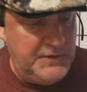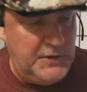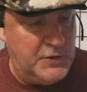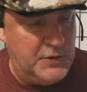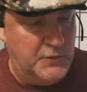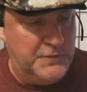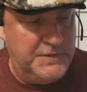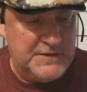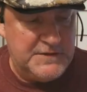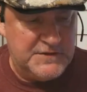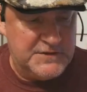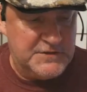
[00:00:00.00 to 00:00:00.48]

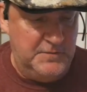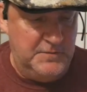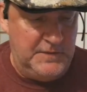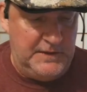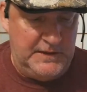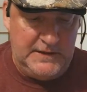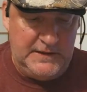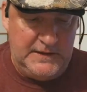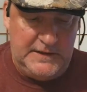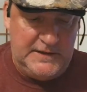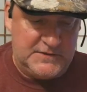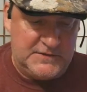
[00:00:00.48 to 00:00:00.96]
This to
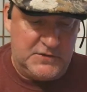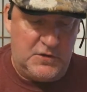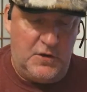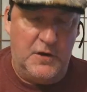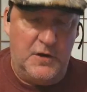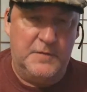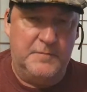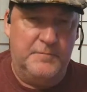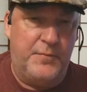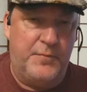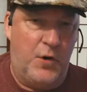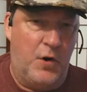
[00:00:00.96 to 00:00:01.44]
me, it's
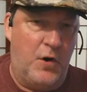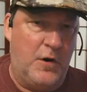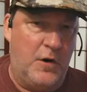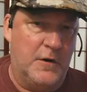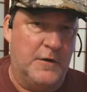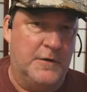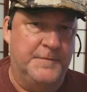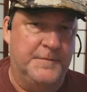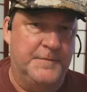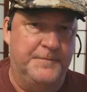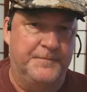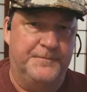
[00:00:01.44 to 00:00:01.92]
on
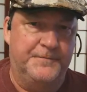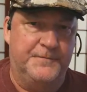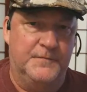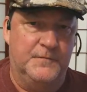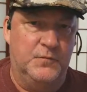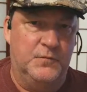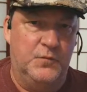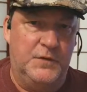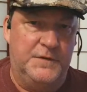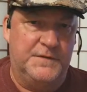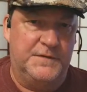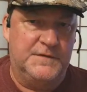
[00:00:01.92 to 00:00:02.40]
par
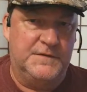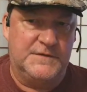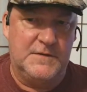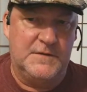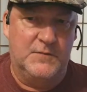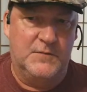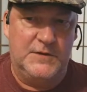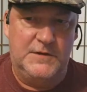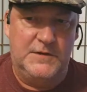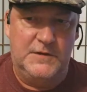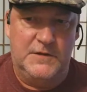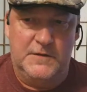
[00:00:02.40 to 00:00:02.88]
with
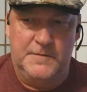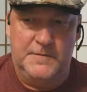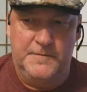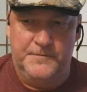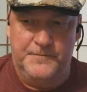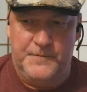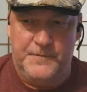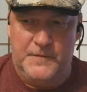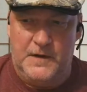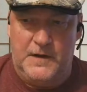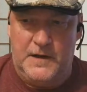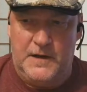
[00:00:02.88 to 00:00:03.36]
some of the
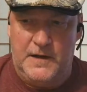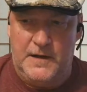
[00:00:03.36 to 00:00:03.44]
